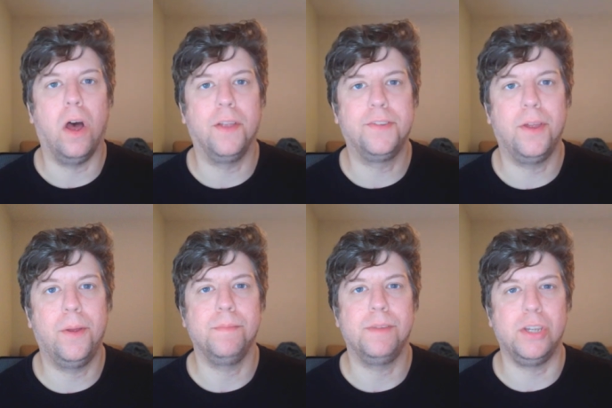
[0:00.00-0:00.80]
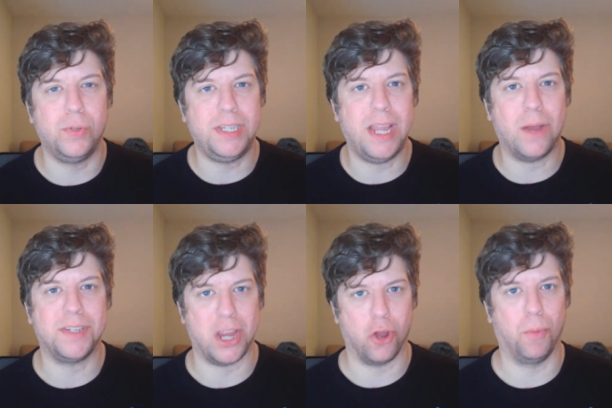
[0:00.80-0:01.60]
Also, did you see how
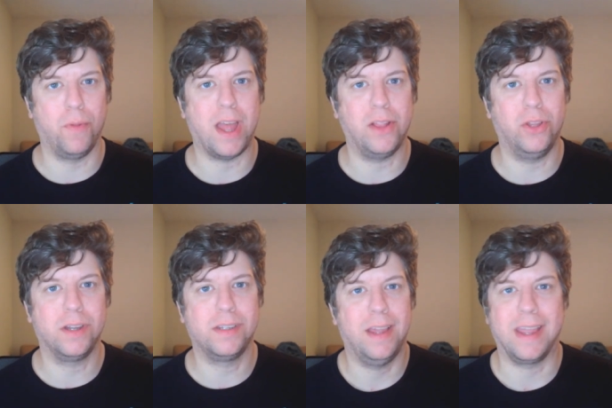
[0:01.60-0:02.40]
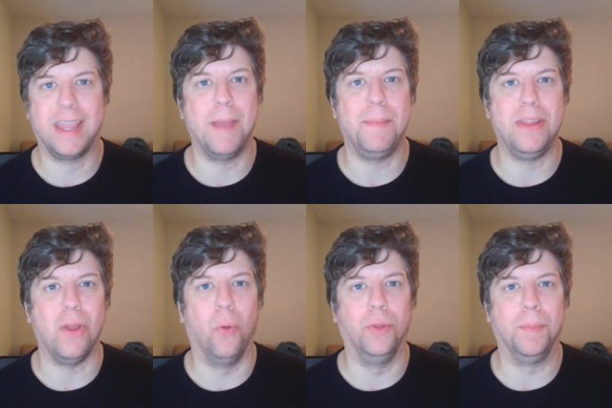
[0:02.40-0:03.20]
terrible that looked? I can't be the
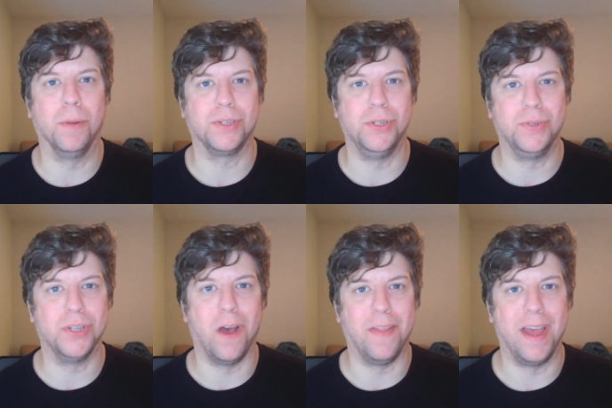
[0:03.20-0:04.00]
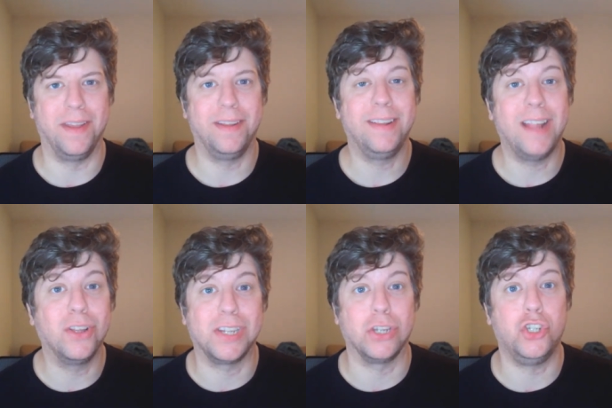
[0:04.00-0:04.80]
only person who saw that. That
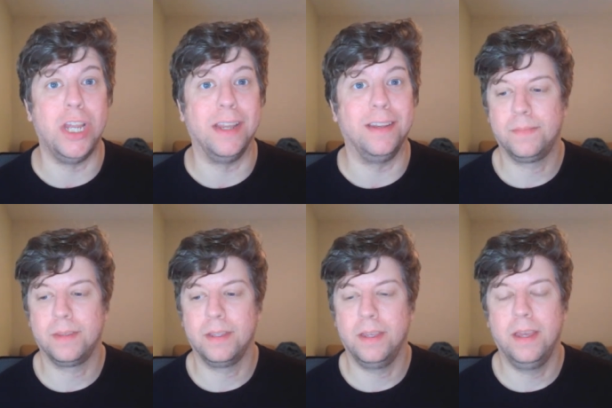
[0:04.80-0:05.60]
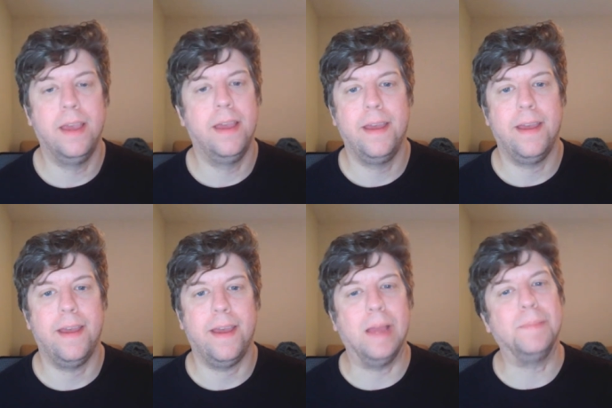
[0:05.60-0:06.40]
looks like shit.
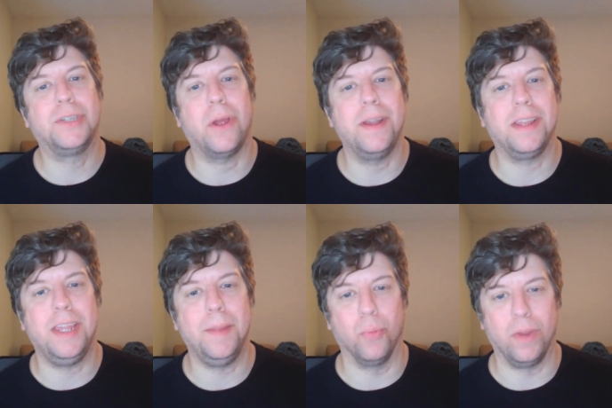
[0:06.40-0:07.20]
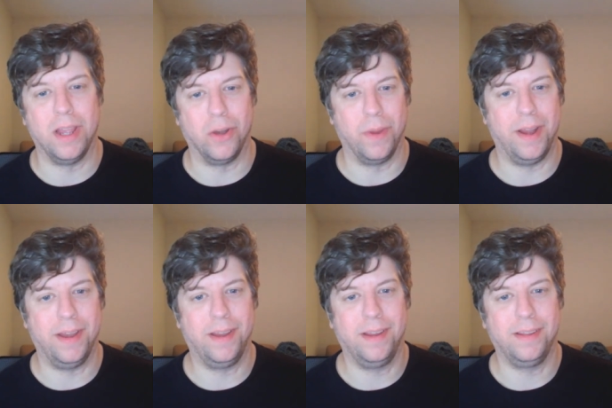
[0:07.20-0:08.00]
I'm sorry to keep
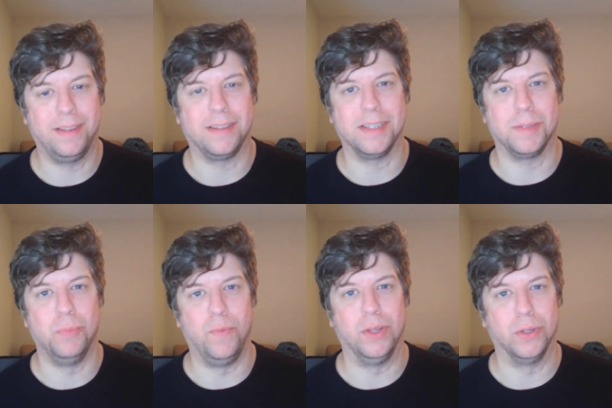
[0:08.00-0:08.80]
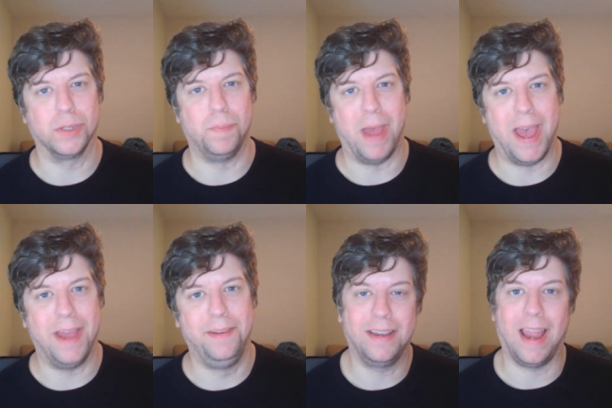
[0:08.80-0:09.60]
reiterating that this movie looks
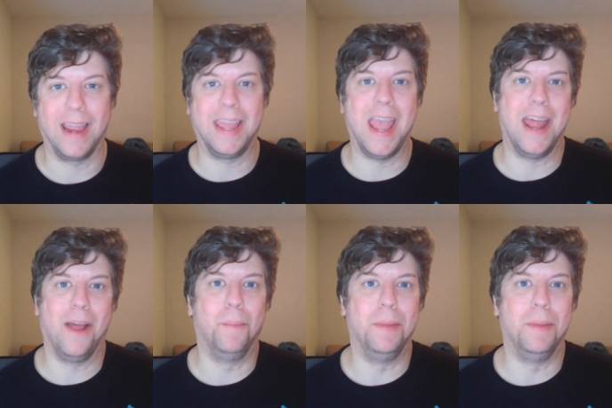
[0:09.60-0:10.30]
bad. I can't help